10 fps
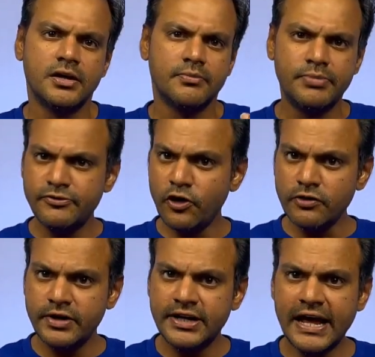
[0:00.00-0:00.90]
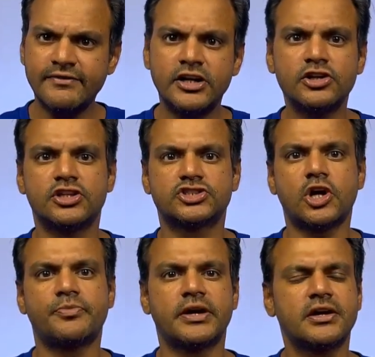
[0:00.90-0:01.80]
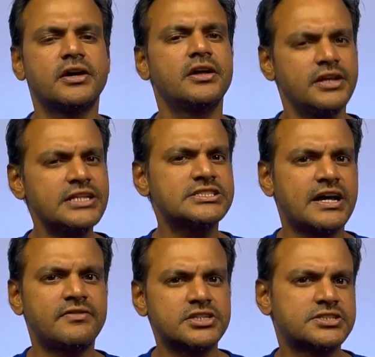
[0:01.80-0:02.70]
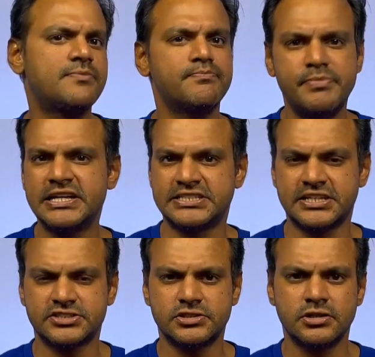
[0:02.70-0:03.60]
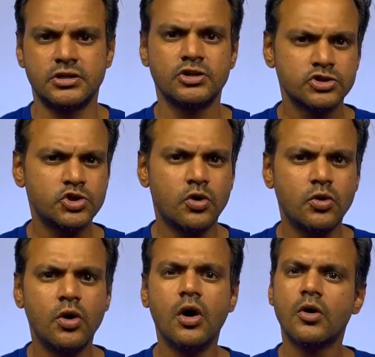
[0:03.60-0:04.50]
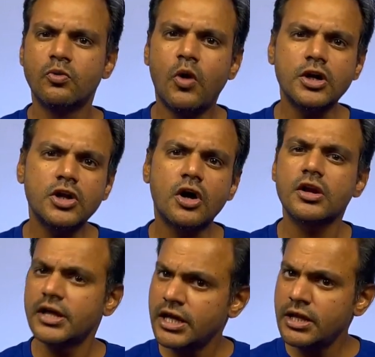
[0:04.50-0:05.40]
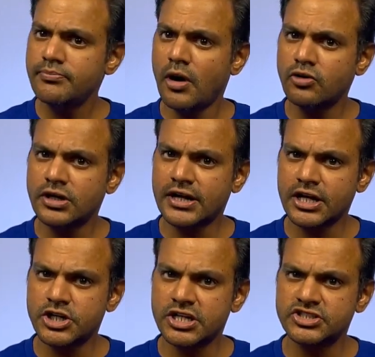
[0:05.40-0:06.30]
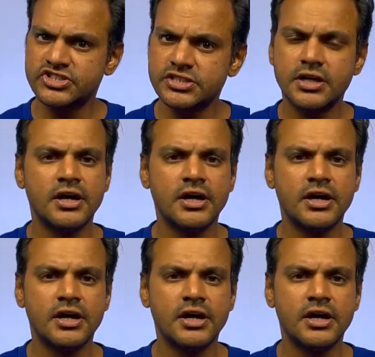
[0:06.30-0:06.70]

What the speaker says: Before we dive into this topic, let's cover some basics. So, what are inbound connections?